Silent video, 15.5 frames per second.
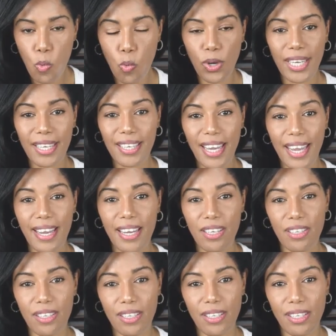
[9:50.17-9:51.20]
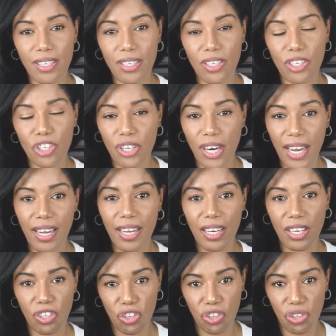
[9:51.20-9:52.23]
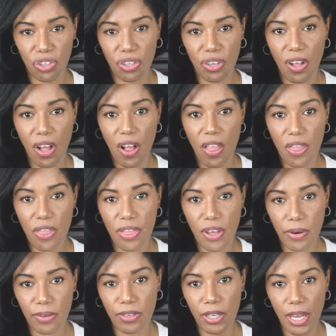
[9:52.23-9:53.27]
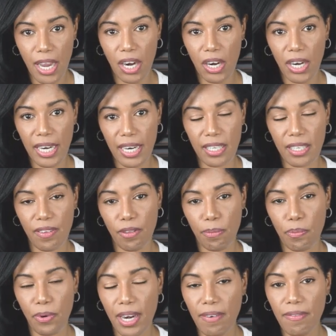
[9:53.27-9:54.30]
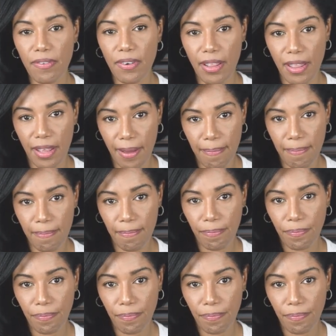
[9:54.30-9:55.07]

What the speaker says: We can't change those areas of the brain for them.